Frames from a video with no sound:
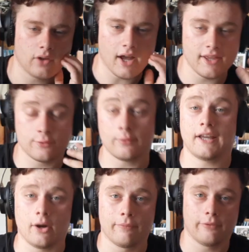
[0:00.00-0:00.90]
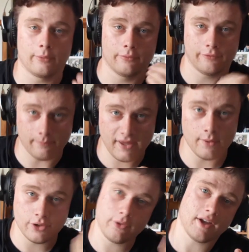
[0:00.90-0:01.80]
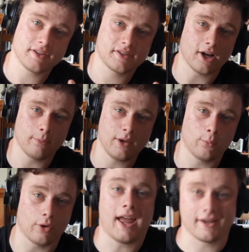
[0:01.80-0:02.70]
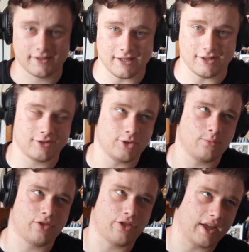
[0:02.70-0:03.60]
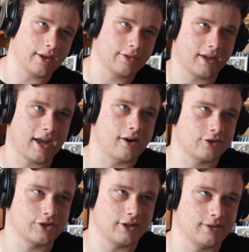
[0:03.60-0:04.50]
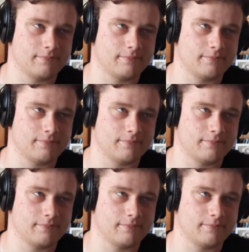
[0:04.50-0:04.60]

it's really helpful for me when you guys tell me what accent you think the character